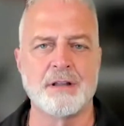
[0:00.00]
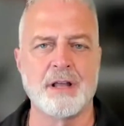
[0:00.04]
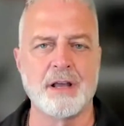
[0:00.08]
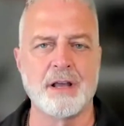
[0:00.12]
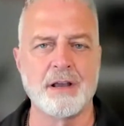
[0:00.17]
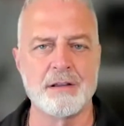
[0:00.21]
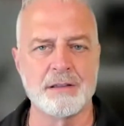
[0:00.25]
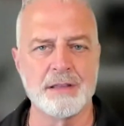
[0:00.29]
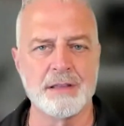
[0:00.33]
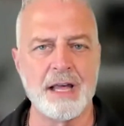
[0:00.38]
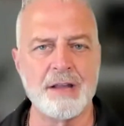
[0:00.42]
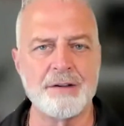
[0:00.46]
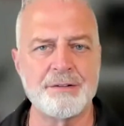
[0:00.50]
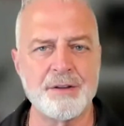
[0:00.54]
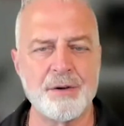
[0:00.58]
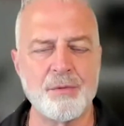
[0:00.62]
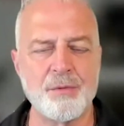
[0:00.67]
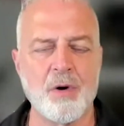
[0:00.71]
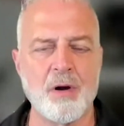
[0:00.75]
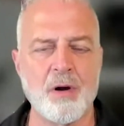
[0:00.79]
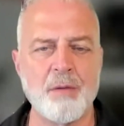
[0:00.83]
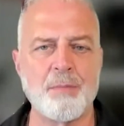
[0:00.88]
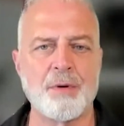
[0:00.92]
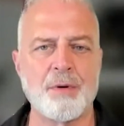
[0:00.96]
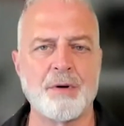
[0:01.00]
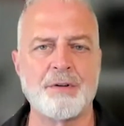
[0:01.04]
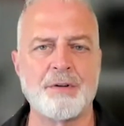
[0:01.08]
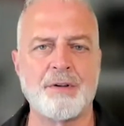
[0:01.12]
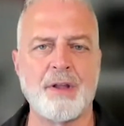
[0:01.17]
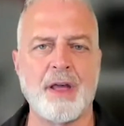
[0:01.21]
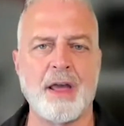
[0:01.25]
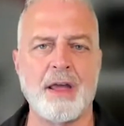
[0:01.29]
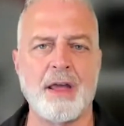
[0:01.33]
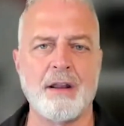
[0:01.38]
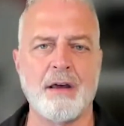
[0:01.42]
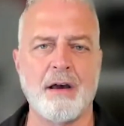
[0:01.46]
like less than
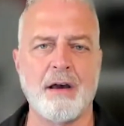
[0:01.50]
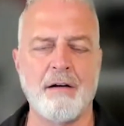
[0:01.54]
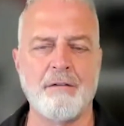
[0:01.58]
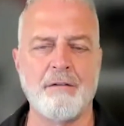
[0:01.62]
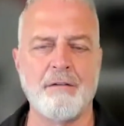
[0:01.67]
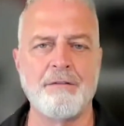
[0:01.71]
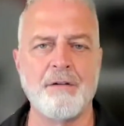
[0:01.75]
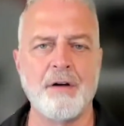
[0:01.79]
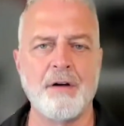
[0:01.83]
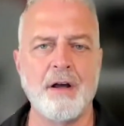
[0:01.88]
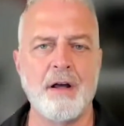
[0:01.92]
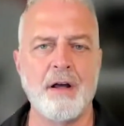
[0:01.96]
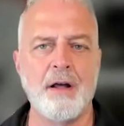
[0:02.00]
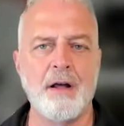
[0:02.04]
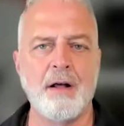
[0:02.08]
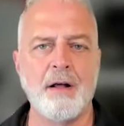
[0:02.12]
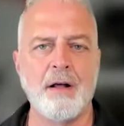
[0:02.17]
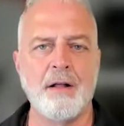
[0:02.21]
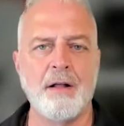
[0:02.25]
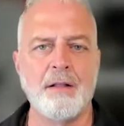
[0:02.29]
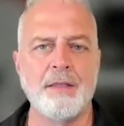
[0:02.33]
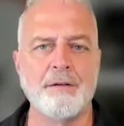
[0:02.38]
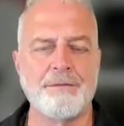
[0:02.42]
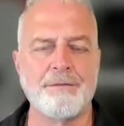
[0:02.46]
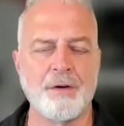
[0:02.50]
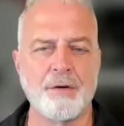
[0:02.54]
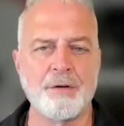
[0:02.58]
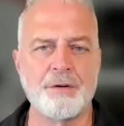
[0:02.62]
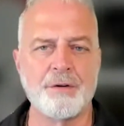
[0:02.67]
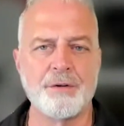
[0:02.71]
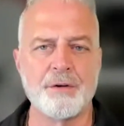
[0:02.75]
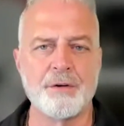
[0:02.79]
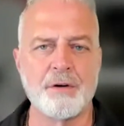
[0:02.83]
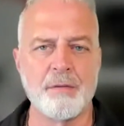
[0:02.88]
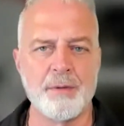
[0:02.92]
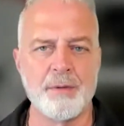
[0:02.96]
1% of the
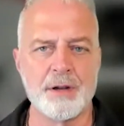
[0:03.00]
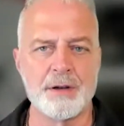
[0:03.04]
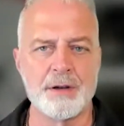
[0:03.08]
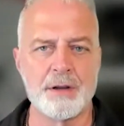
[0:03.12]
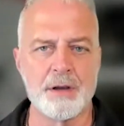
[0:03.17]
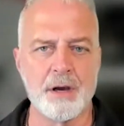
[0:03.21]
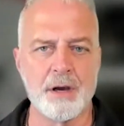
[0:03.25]
folks who commit